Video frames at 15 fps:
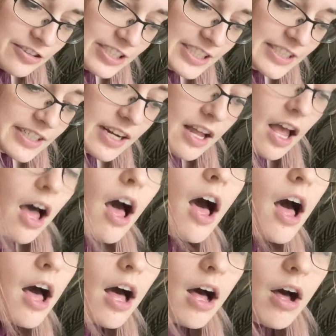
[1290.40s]
year.
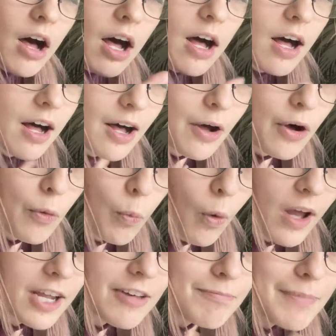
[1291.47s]

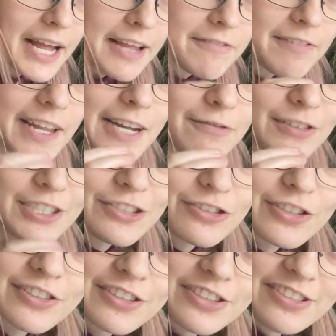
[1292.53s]
One of my favorite
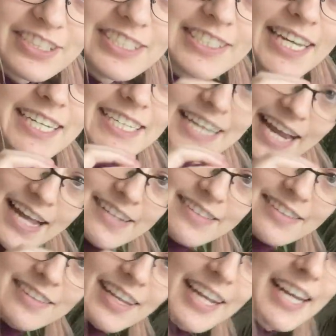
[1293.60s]
trilogies yet.
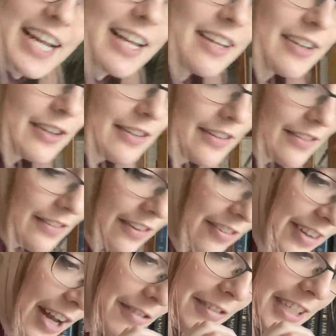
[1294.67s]
Like,
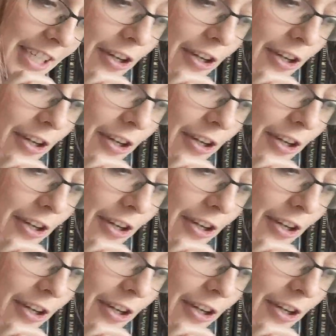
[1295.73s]
Stephanie